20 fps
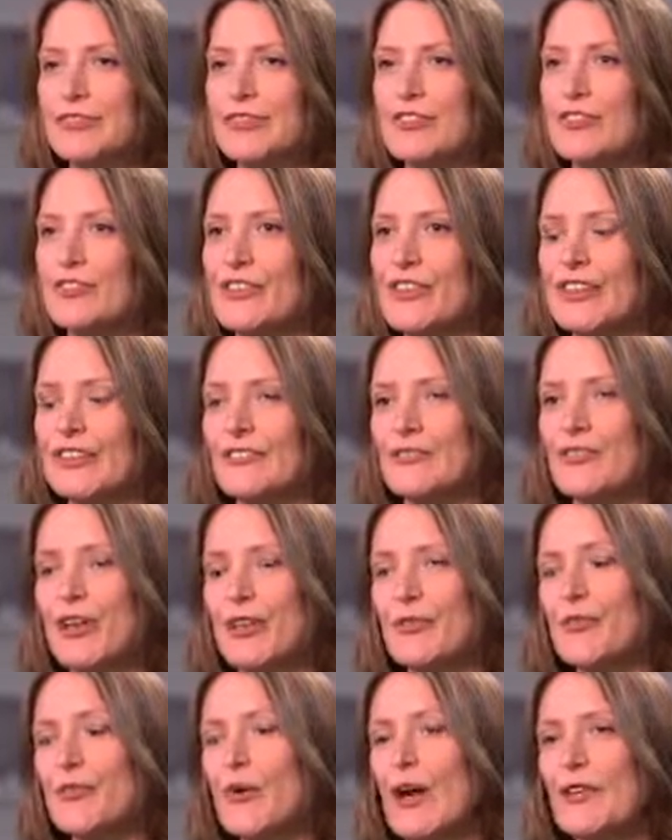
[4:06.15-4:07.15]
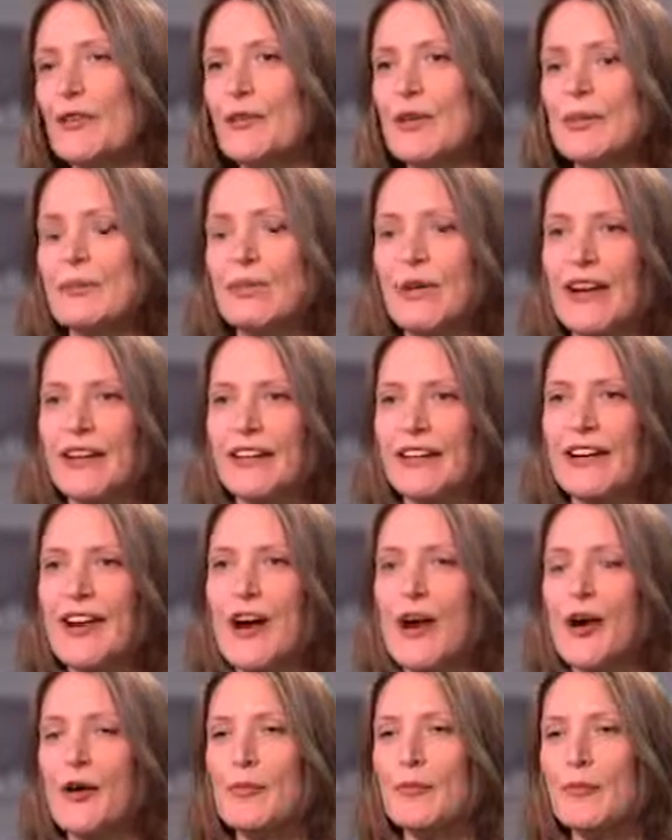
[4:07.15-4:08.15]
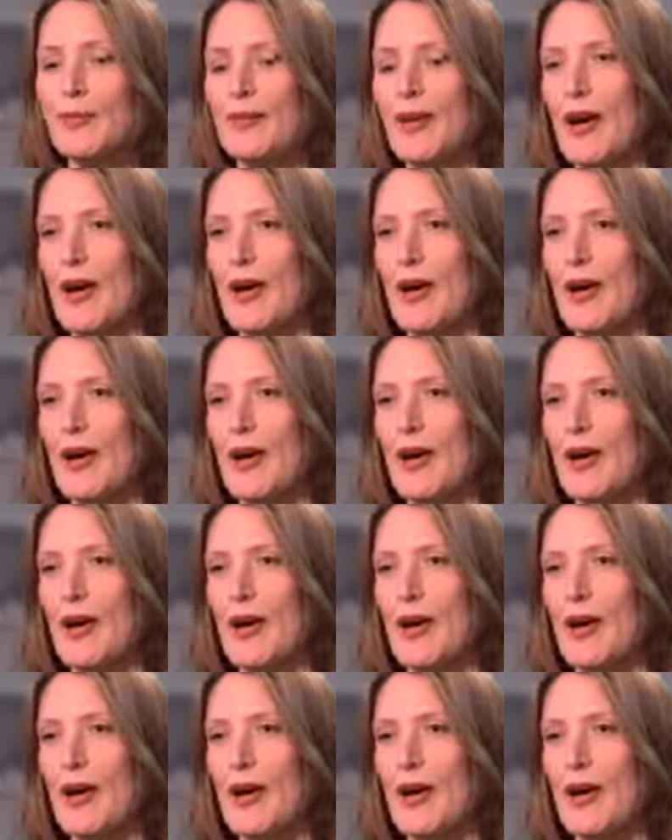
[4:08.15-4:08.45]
Using like the way that we break it up,